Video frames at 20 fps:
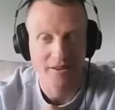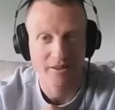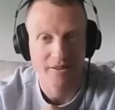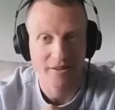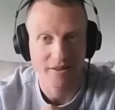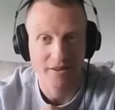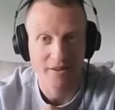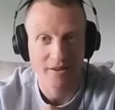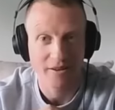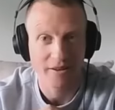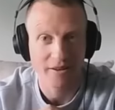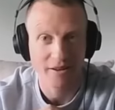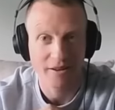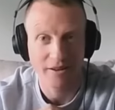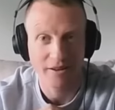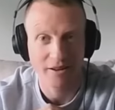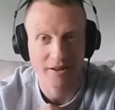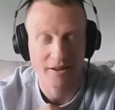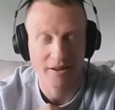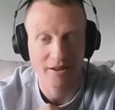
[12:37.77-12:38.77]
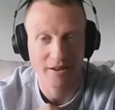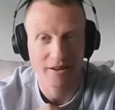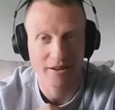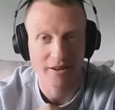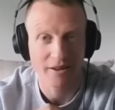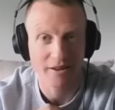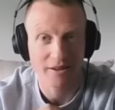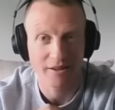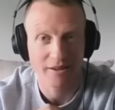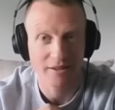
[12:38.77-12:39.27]

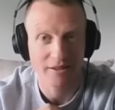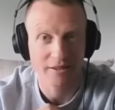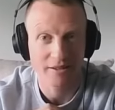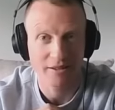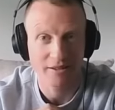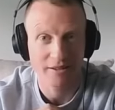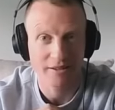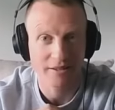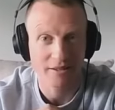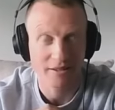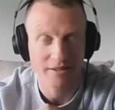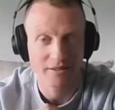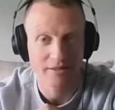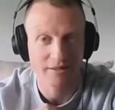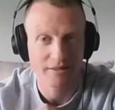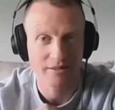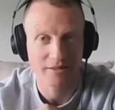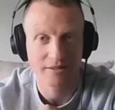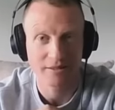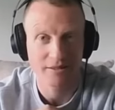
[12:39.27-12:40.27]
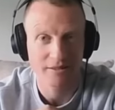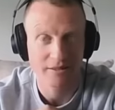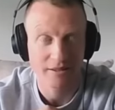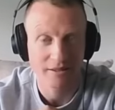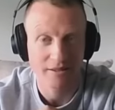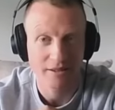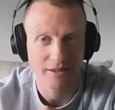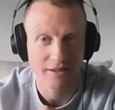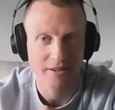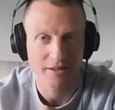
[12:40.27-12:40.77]

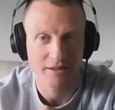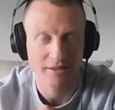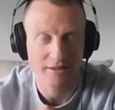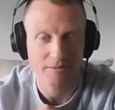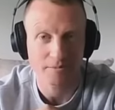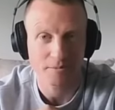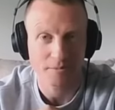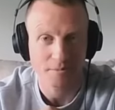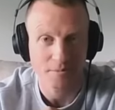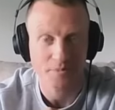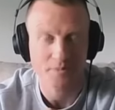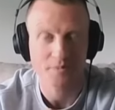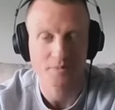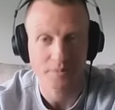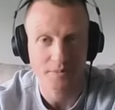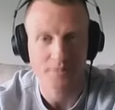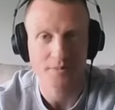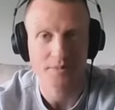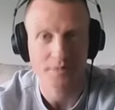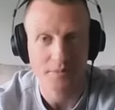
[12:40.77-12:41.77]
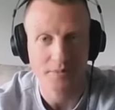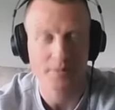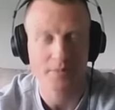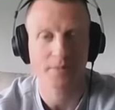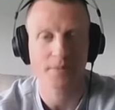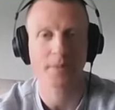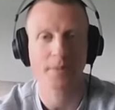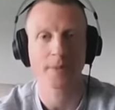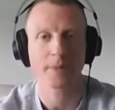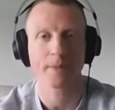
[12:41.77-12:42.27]

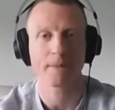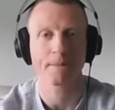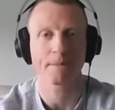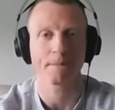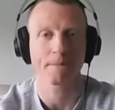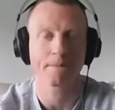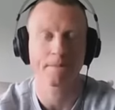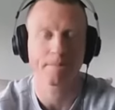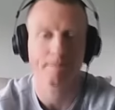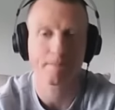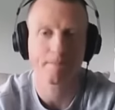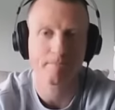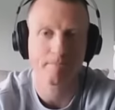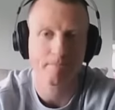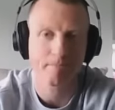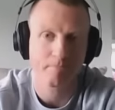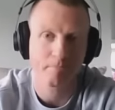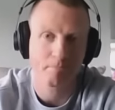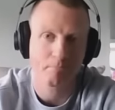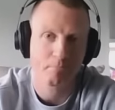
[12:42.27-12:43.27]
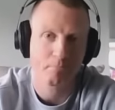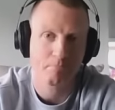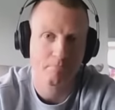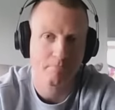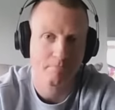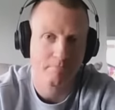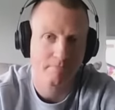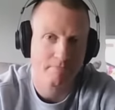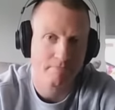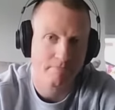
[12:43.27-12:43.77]

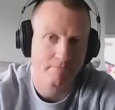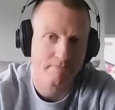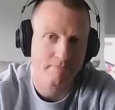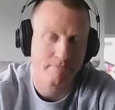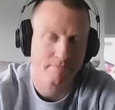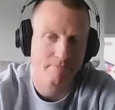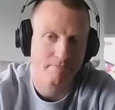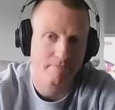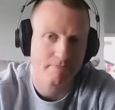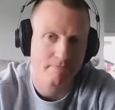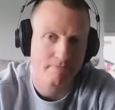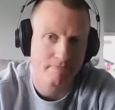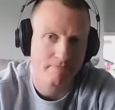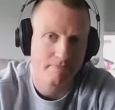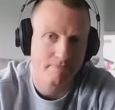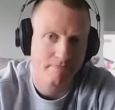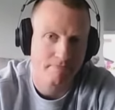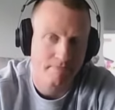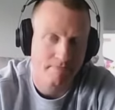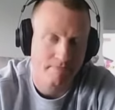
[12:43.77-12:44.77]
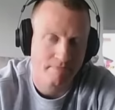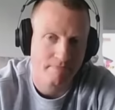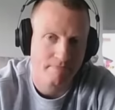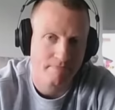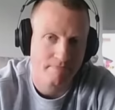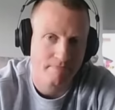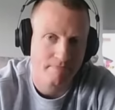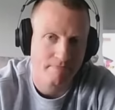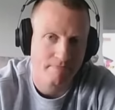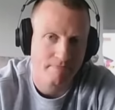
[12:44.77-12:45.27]

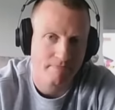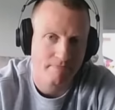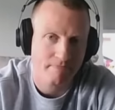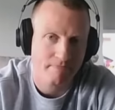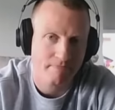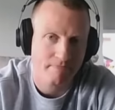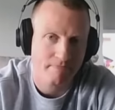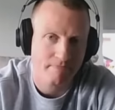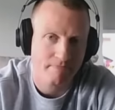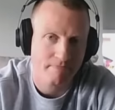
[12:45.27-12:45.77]
(silent)